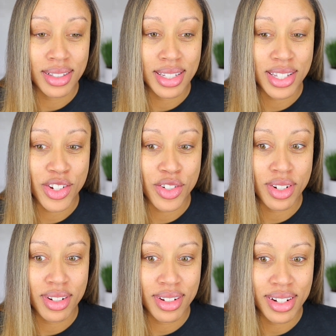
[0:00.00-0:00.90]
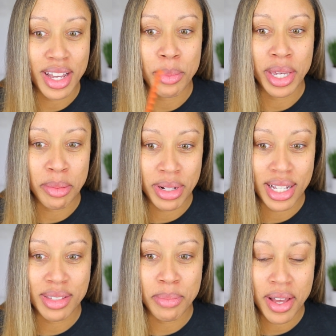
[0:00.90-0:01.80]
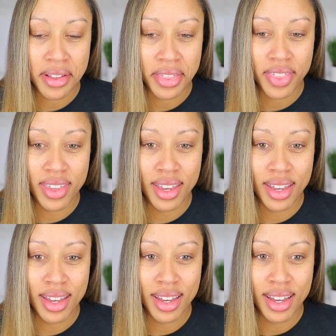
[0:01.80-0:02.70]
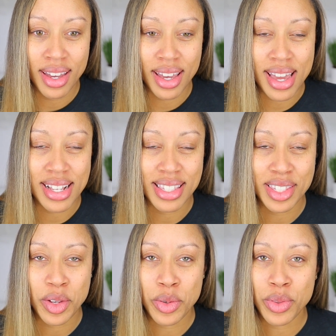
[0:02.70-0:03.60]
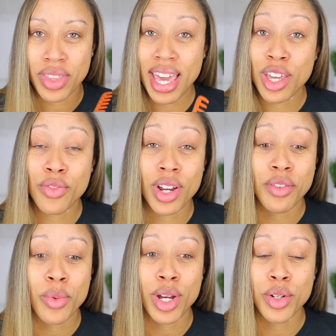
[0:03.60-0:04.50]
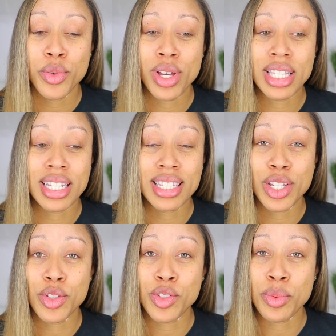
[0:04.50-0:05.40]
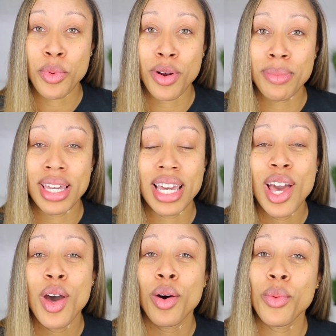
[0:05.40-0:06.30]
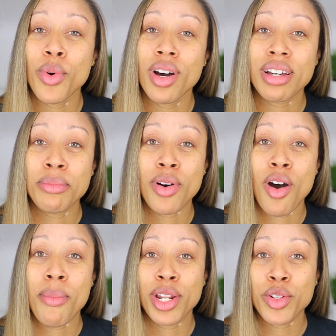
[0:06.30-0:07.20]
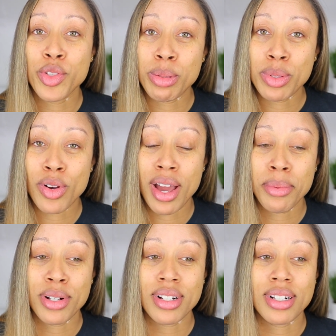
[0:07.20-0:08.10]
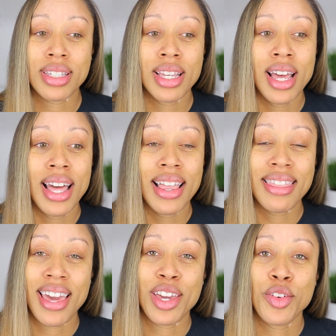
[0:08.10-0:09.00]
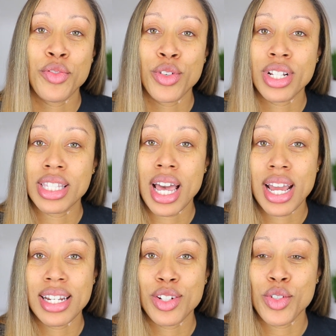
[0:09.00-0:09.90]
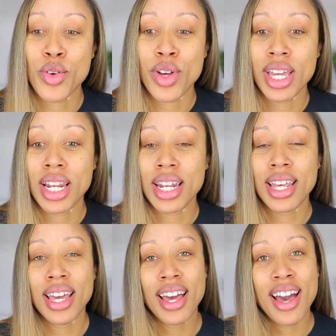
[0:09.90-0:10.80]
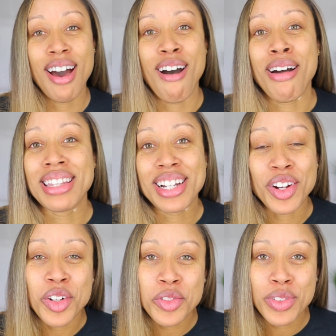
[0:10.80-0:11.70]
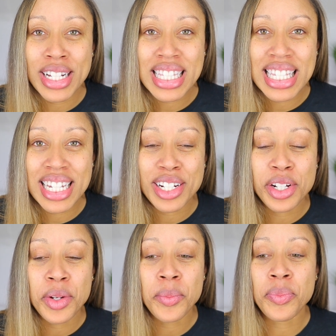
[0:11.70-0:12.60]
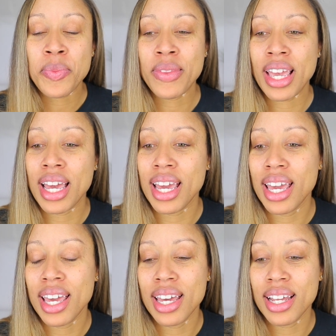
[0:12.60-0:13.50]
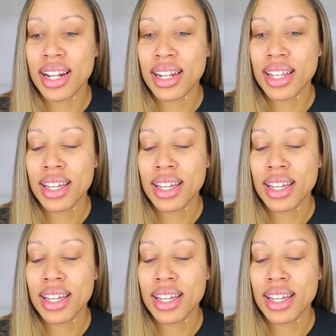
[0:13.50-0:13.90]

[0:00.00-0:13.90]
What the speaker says: this coming up next month. And so thank you for everyone who has continued to support me. Welcome all my new subscribers. Thank you for deciding to join all the curl friends here. And